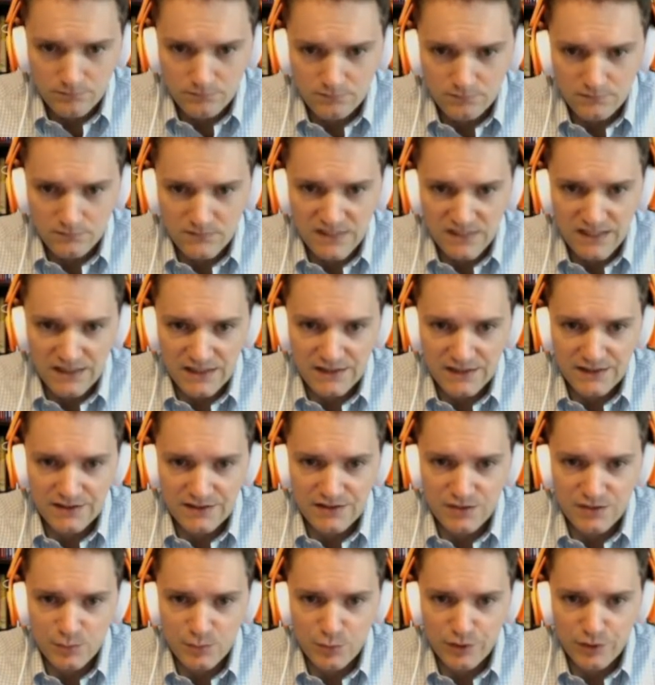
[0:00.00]
And he's
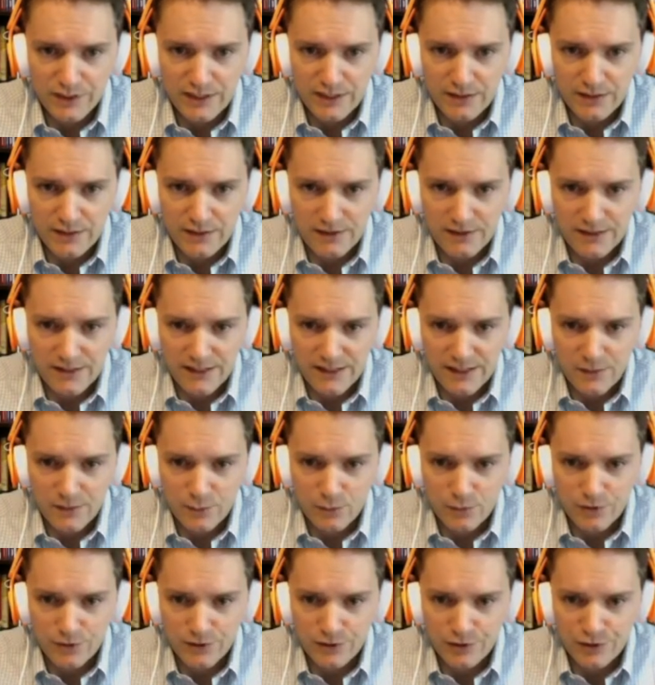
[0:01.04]
going to bring out a knight.
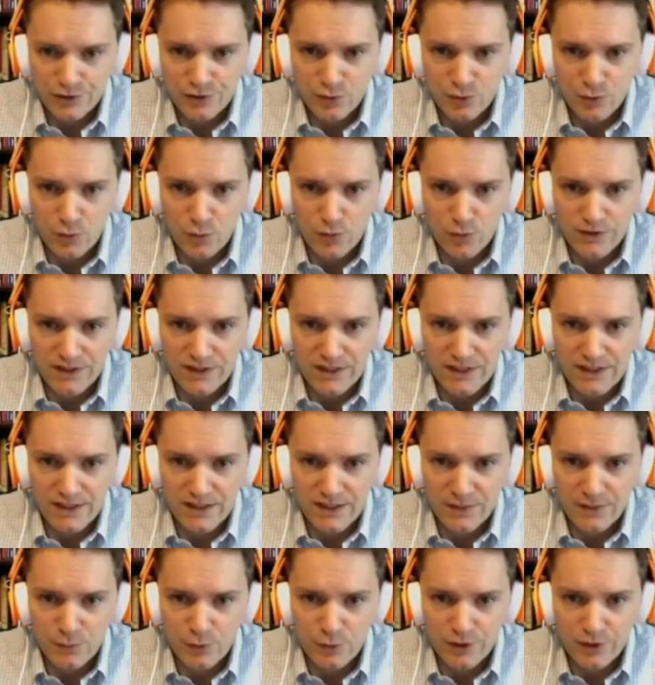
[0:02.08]
We're going to short work that
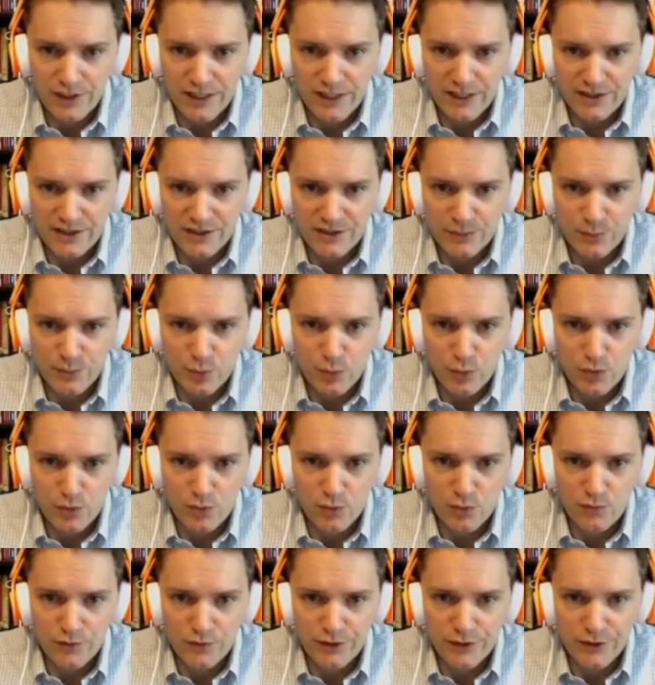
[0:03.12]
knight, and we're going to actually pull him
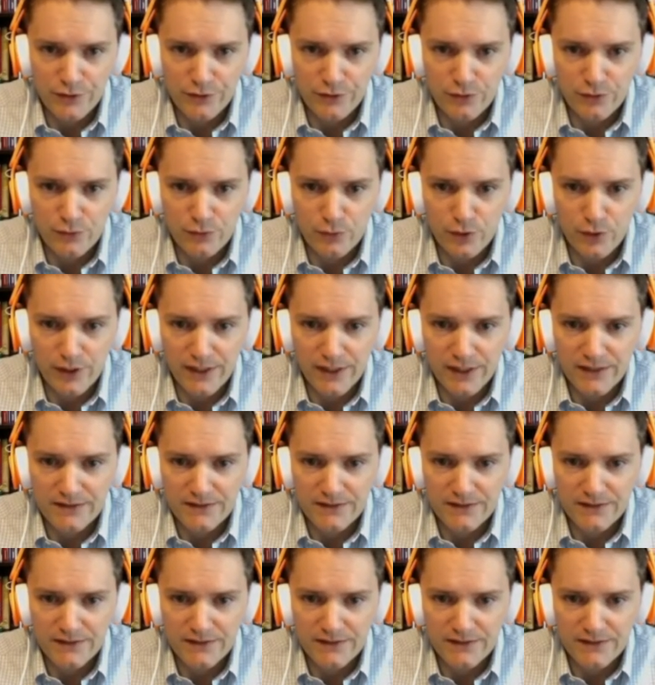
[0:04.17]
over here to the right.